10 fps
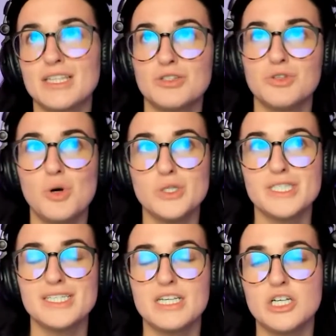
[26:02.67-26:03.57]
I get through the whole
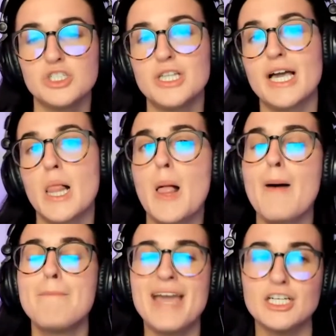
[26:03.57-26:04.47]
season, I'll do like a
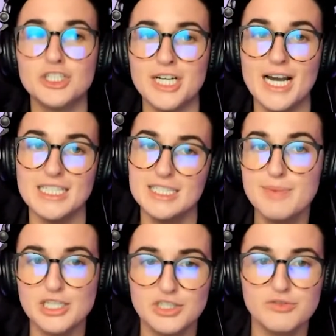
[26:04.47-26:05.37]
little Patreon
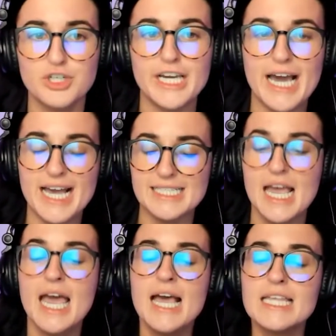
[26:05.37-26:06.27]
special for you guys.
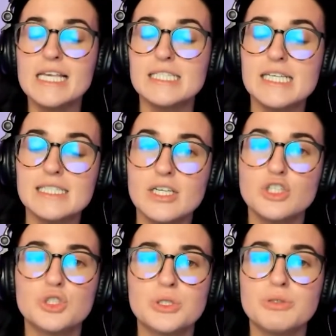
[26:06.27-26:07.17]
This
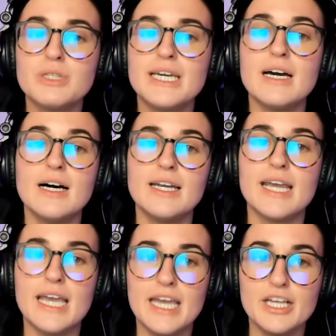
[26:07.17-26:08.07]
season, truly
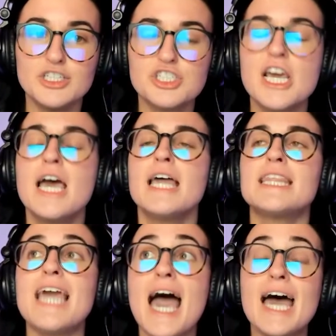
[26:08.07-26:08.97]
unhinged.
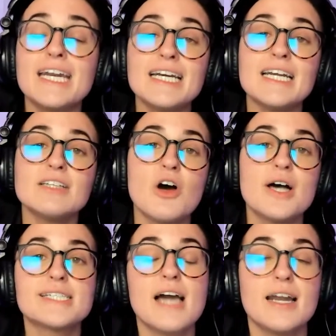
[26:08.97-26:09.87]
The editing, though,
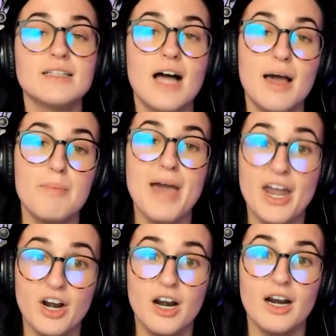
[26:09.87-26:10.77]
has gotten a lot
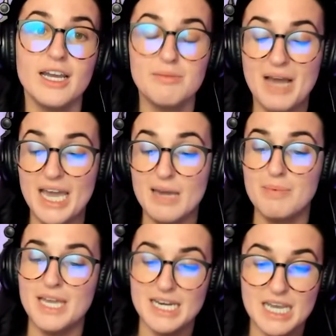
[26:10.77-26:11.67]
better, in
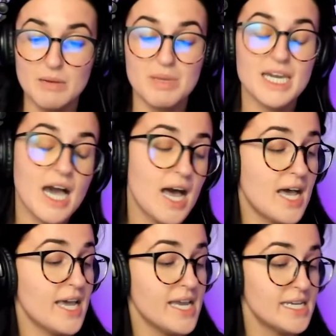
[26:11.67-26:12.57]
my opinion,
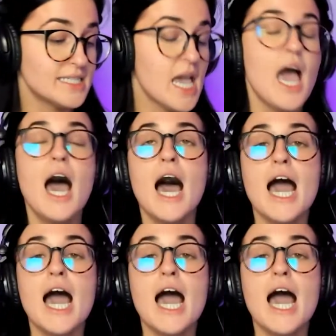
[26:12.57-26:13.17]
because